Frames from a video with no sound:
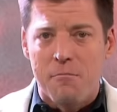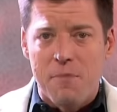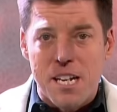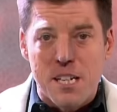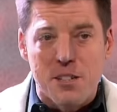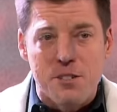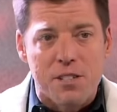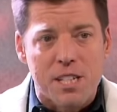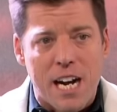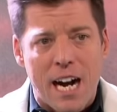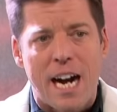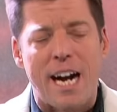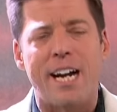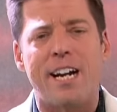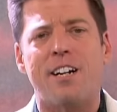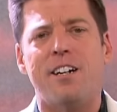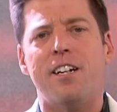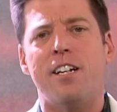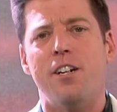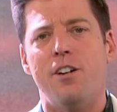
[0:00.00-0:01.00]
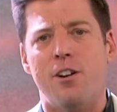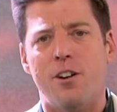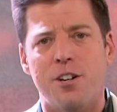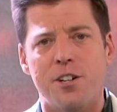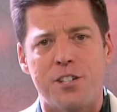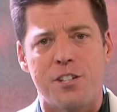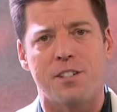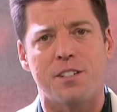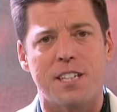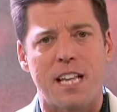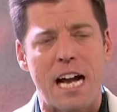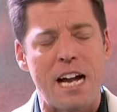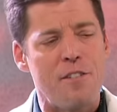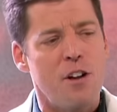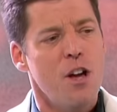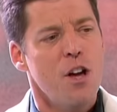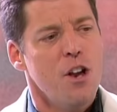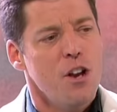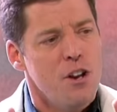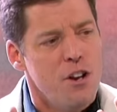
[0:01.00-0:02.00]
make you tired, and hurt your life.